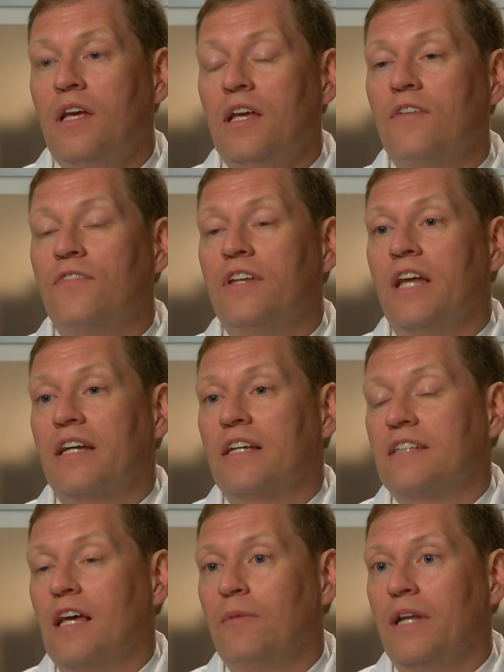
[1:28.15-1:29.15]
If the neck
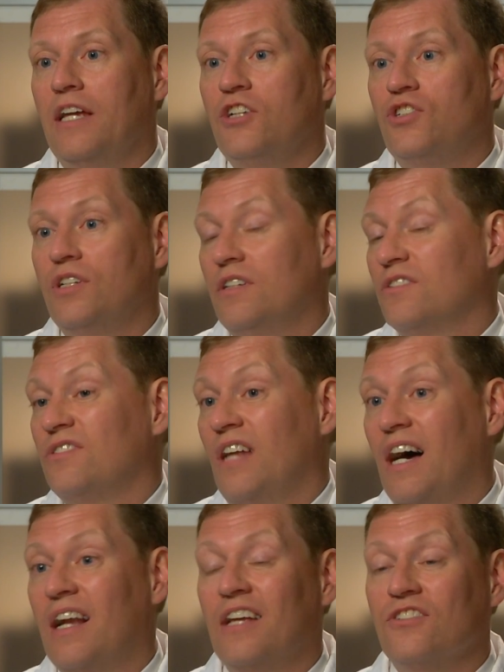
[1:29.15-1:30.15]
examination is
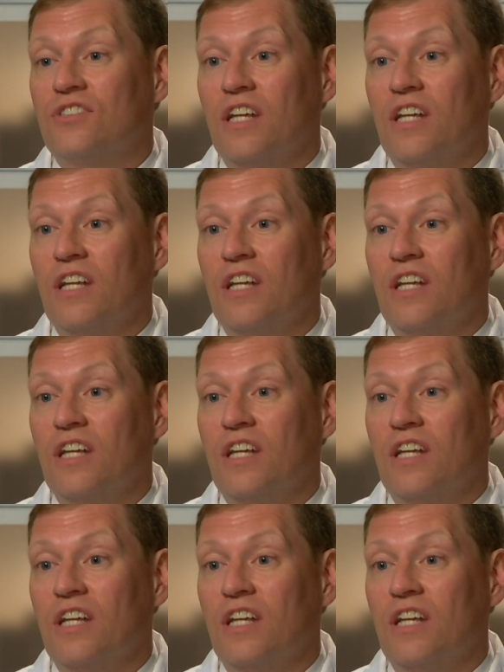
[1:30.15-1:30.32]
not as